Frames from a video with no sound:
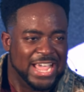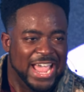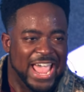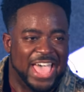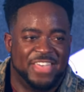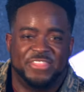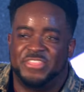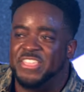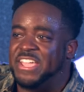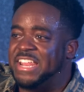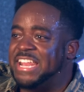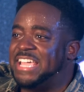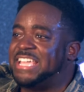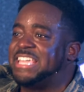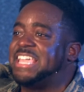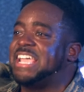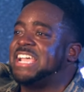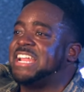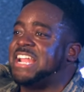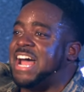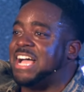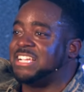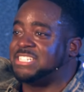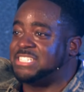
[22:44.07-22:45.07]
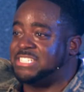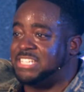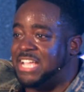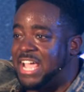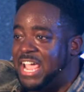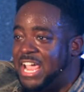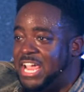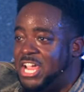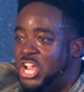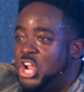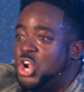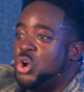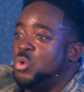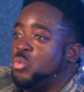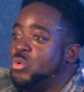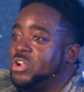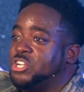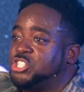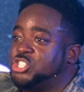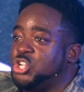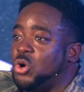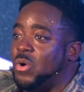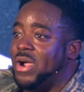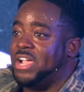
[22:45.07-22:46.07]
And then again, I say
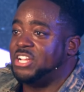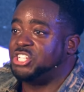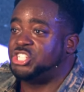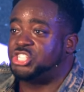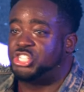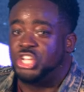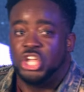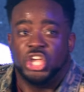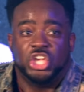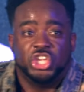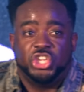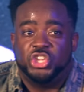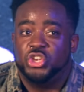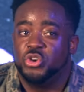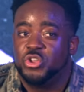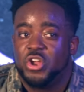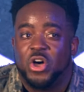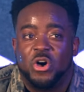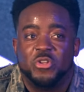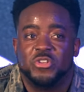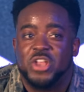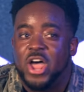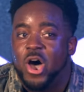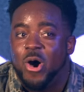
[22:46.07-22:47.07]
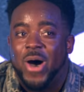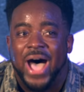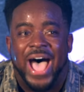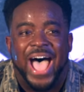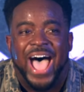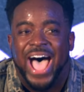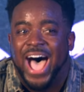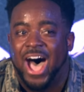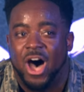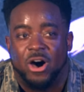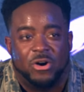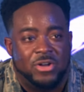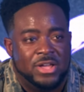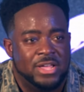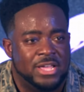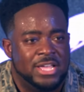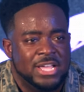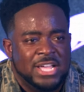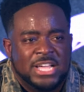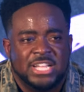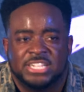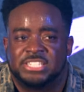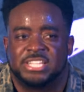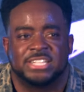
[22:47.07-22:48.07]
rejoice. You don't know how
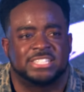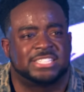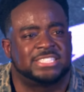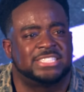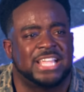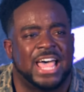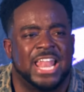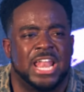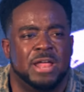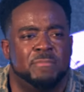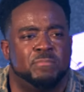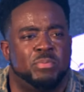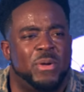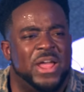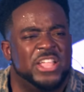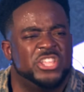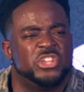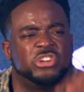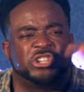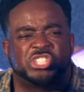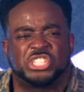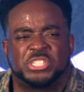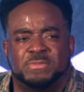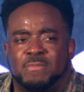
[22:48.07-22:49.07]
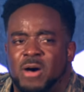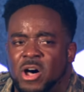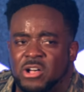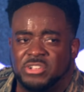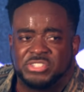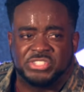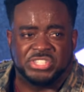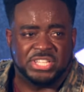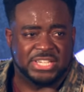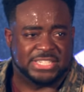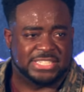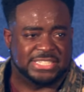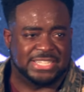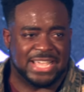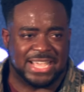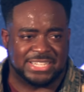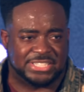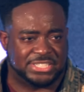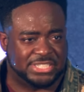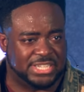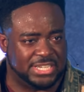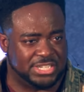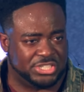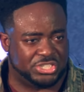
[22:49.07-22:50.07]
to celebrate your small
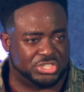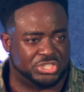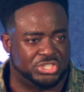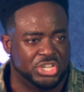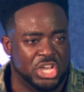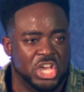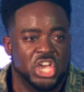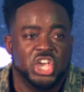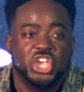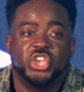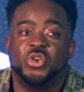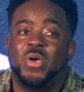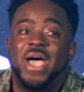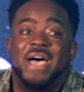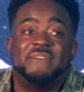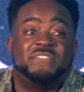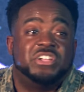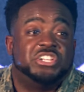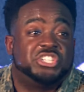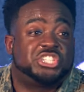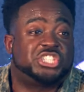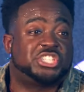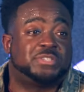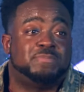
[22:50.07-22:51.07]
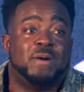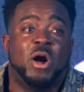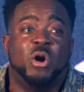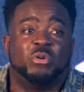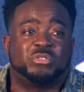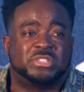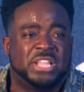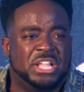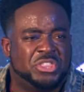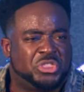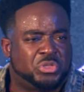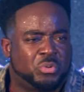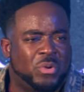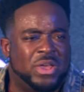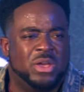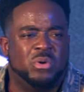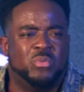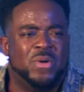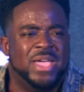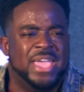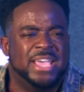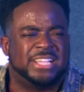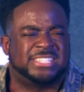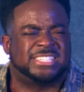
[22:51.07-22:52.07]
successes. You haven't smoked in three
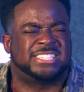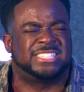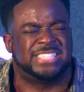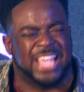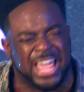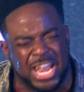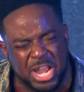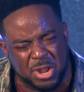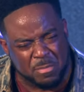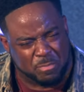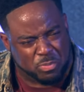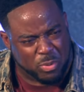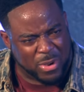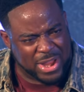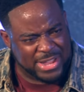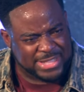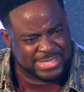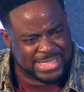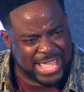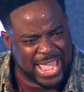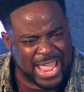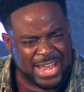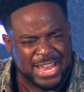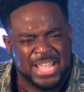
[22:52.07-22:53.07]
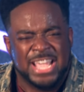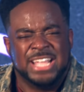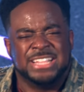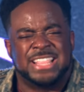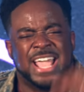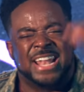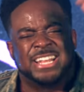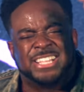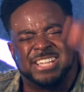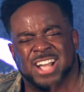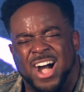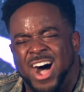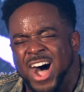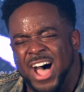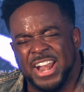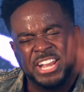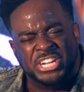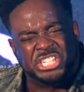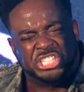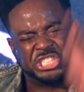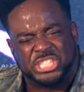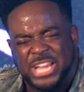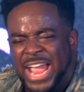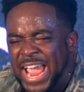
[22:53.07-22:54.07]
weeks. Celebrate that, that God
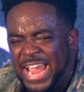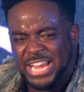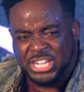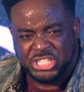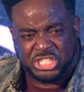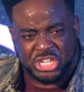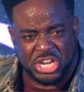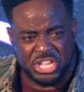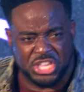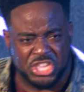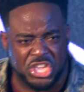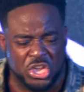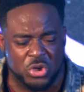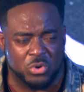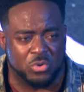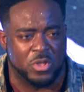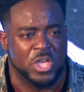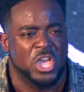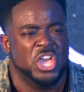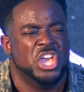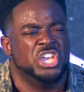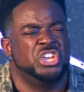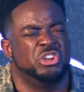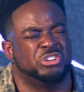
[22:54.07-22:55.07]
is changing you.